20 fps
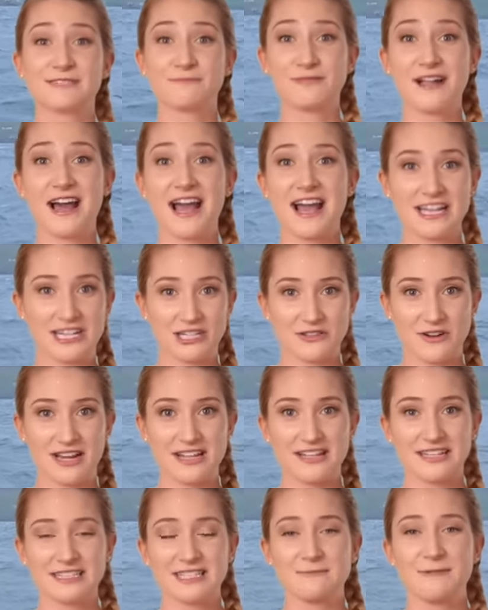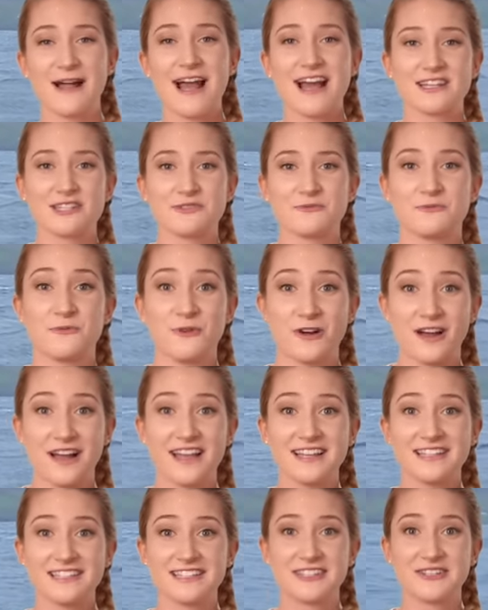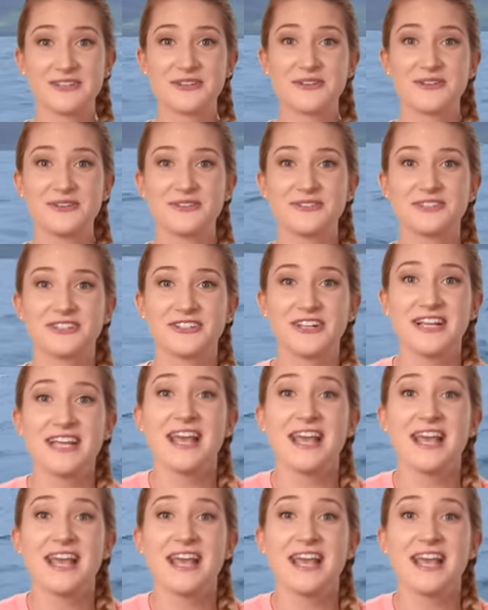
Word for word: splash. Ready? Let's splash. One, two, three.